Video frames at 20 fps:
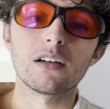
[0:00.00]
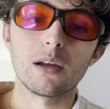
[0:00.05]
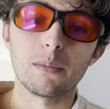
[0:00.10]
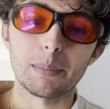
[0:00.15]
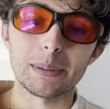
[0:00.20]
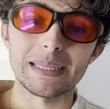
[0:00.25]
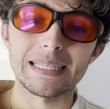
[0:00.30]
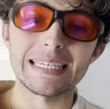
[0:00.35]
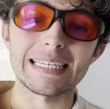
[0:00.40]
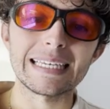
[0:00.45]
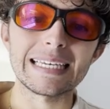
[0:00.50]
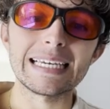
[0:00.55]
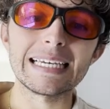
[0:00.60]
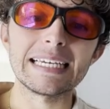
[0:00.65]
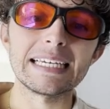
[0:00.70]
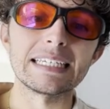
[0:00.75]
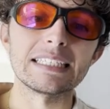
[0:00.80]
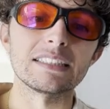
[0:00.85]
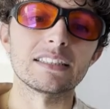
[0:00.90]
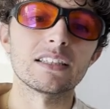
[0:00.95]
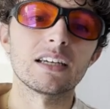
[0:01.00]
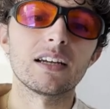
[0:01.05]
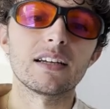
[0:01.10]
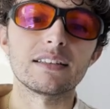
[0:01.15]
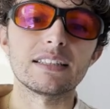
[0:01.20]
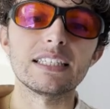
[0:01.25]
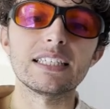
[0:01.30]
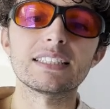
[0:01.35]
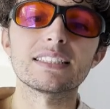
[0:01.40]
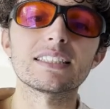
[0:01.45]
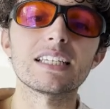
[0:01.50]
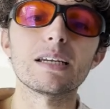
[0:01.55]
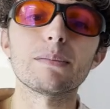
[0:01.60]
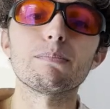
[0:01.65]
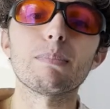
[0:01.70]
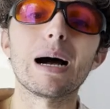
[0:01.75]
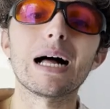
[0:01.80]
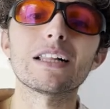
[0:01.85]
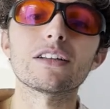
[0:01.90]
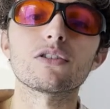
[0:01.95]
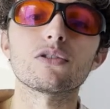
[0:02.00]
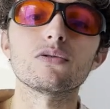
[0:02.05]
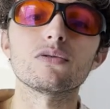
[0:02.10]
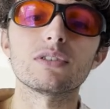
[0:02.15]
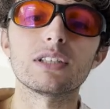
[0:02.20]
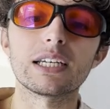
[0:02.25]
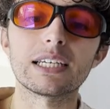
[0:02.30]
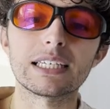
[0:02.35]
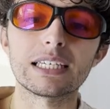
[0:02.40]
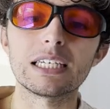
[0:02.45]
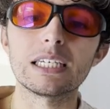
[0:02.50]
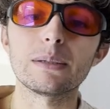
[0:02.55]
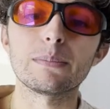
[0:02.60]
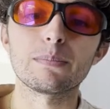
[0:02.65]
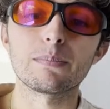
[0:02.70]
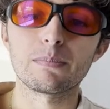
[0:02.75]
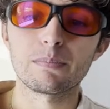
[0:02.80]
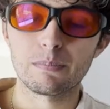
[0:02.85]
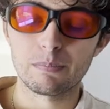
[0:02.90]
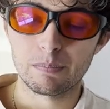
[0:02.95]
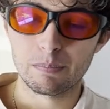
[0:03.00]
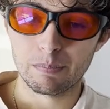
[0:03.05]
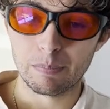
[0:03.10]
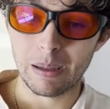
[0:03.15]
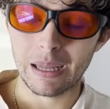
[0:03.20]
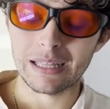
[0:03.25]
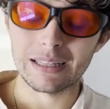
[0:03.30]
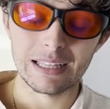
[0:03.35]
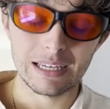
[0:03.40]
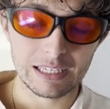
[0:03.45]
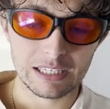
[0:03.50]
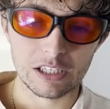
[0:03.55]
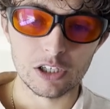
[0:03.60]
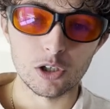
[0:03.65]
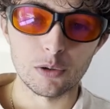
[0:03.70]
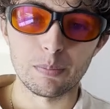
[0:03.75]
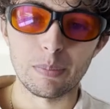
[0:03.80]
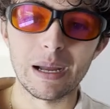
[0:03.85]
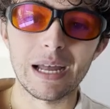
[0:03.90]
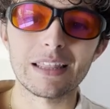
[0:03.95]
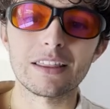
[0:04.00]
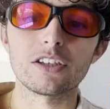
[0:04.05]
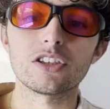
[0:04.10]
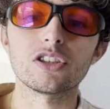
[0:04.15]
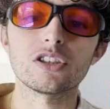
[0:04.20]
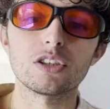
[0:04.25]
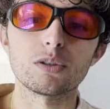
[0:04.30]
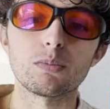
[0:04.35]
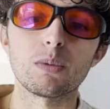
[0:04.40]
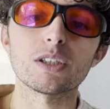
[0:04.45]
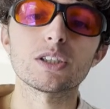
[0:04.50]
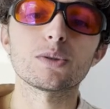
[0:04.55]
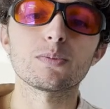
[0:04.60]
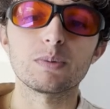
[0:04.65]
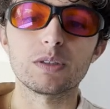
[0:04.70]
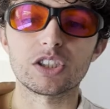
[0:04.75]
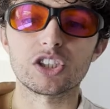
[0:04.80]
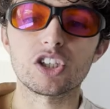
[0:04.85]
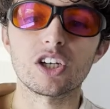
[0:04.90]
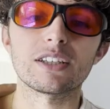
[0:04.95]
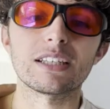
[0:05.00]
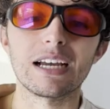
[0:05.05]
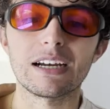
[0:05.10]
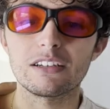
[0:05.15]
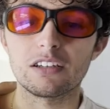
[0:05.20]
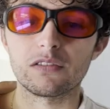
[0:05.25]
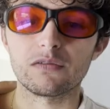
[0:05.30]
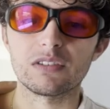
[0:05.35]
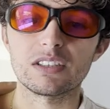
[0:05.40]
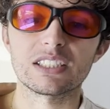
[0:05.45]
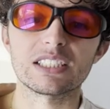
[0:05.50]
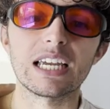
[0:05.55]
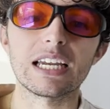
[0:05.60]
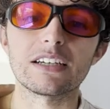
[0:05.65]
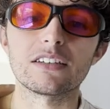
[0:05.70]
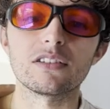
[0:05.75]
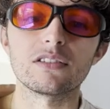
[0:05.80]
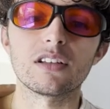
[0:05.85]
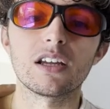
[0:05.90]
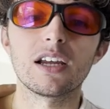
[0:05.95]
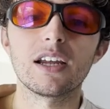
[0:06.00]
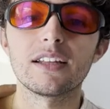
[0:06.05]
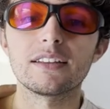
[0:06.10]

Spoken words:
But the key is, these same molecules that kill pathogens must be shut down and recycled.